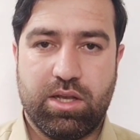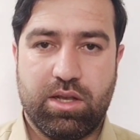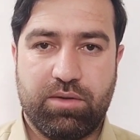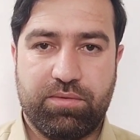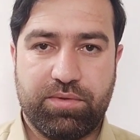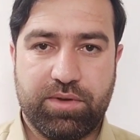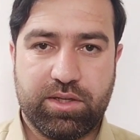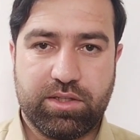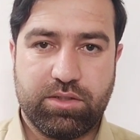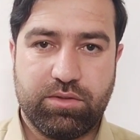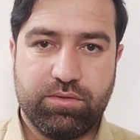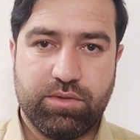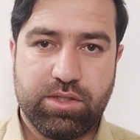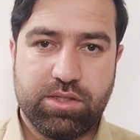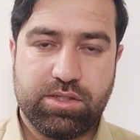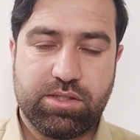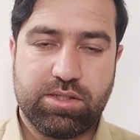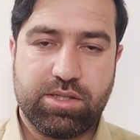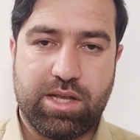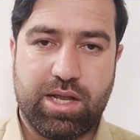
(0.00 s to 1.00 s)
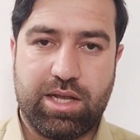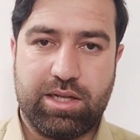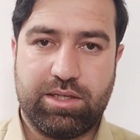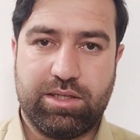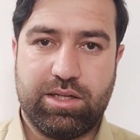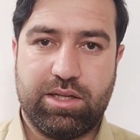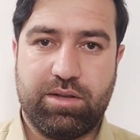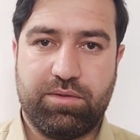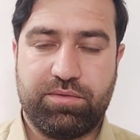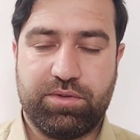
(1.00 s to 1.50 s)
effectiveness
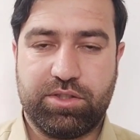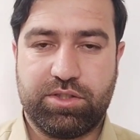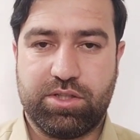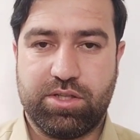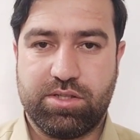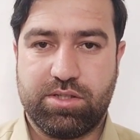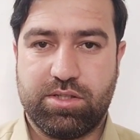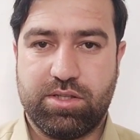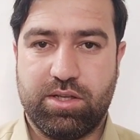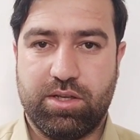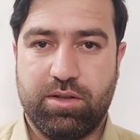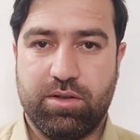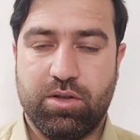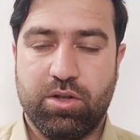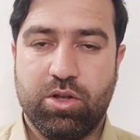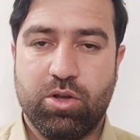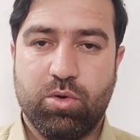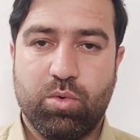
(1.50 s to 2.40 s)
and efficiency.